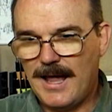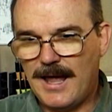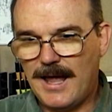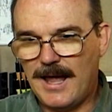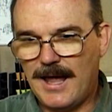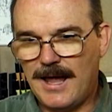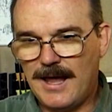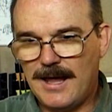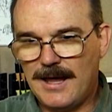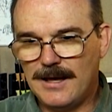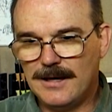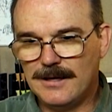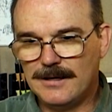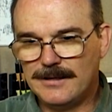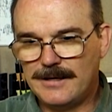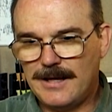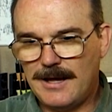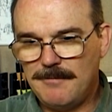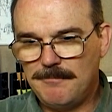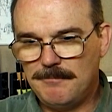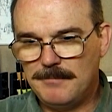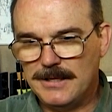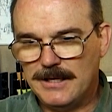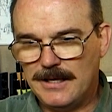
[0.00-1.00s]
And
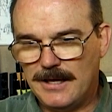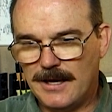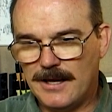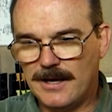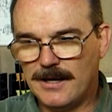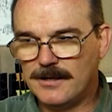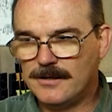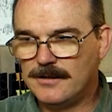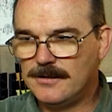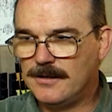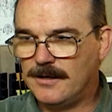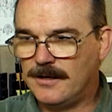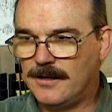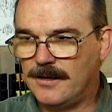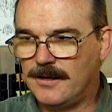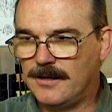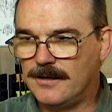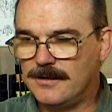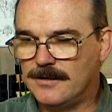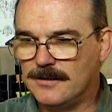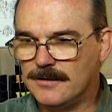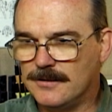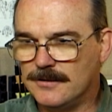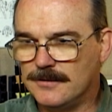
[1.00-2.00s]
that began
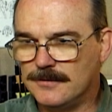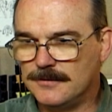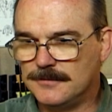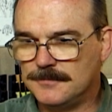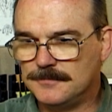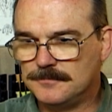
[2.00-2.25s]
a uh,